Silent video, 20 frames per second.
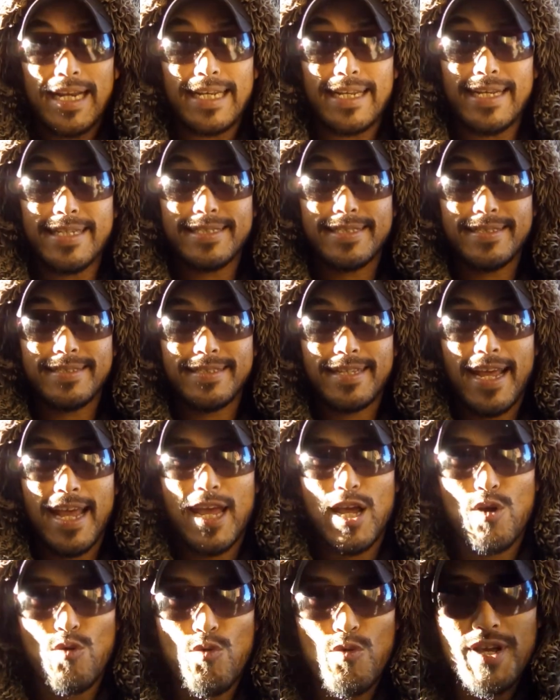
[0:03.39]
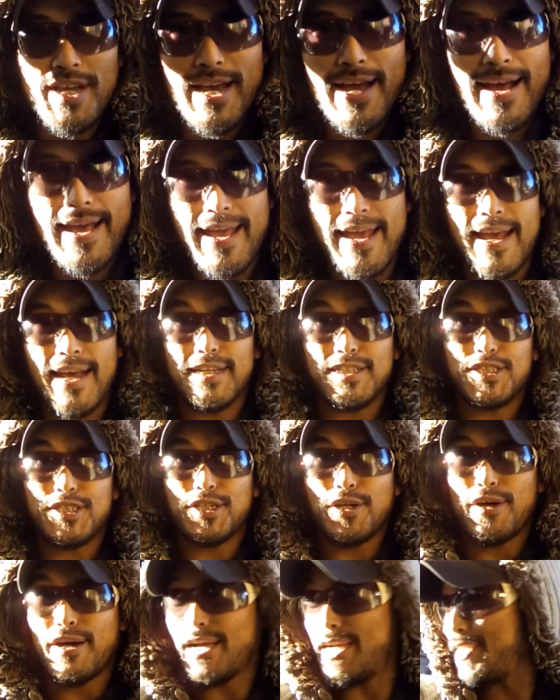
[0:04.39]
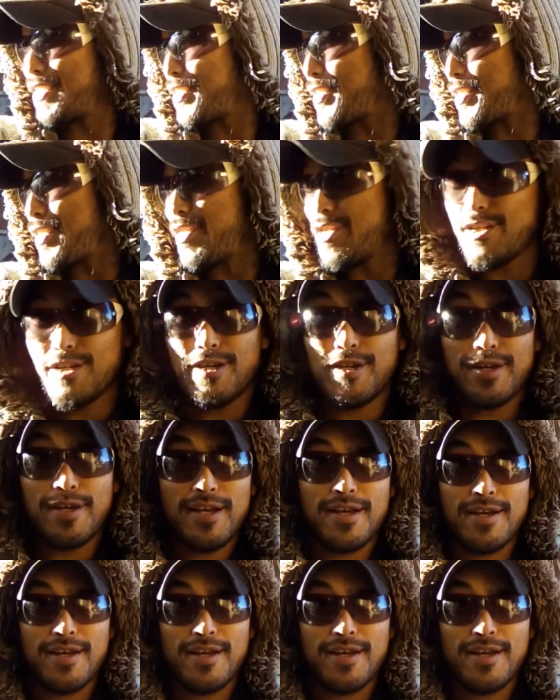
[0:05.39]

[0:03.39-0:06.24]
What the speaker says: Now today we are outside, so